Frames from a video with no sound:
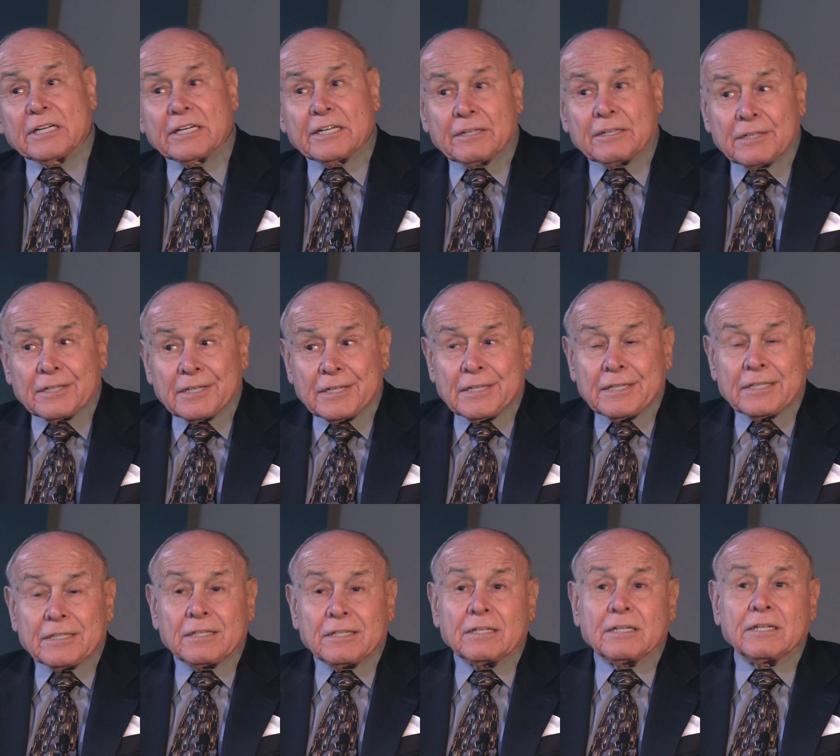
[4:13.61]
where
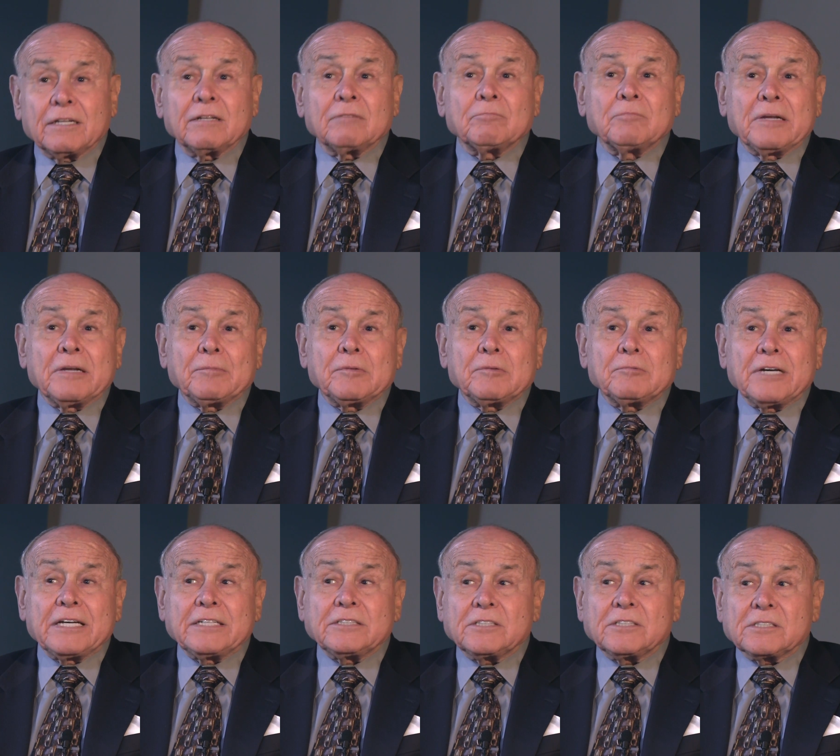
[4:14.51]
the
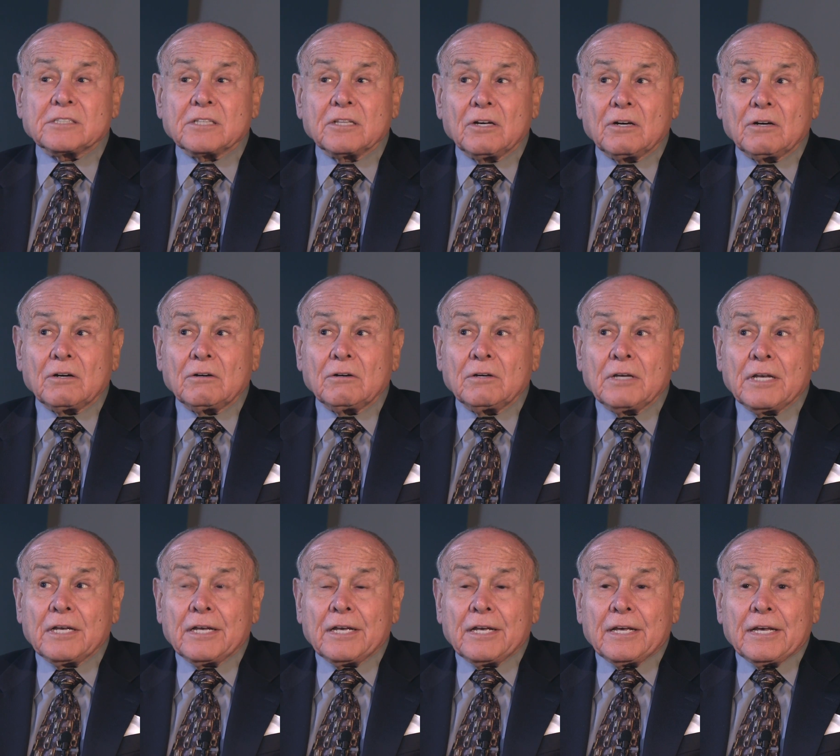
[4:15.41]
minimum wage is low.